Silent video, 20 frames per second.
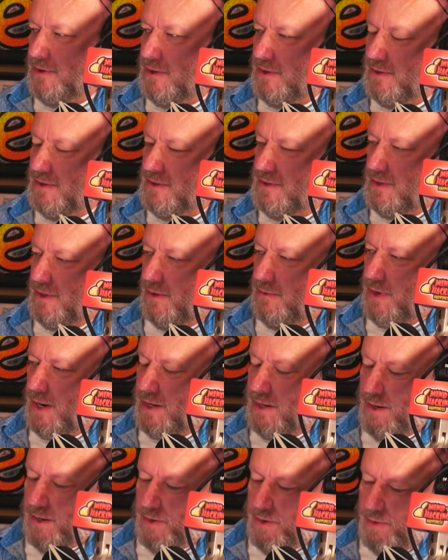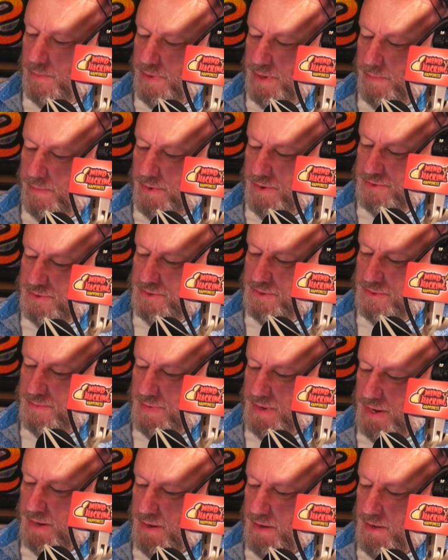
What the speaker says: you're a SEAL, right? You don't go be a bosun's mate.